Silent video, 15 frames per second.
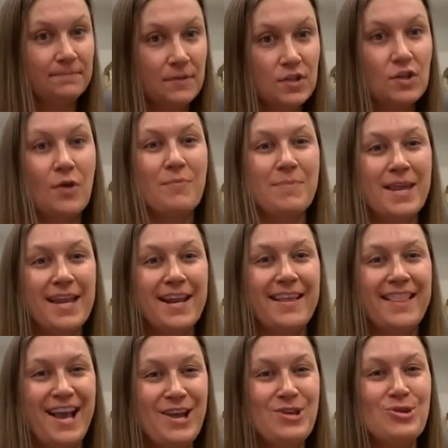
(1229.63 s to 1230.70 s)
so meaning
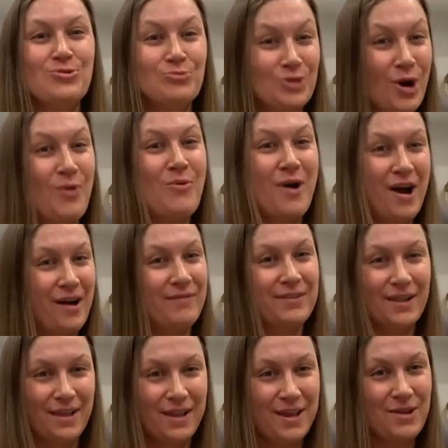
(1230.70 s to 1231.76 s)
that you don't
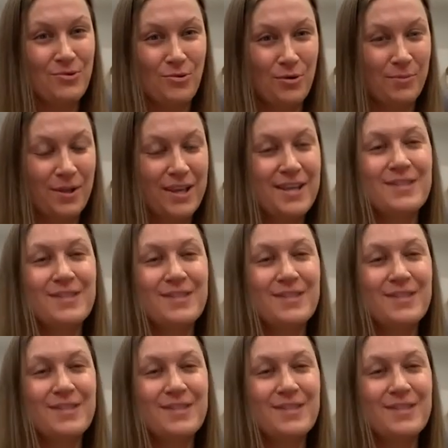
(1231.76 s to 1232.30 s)
ovulate normally.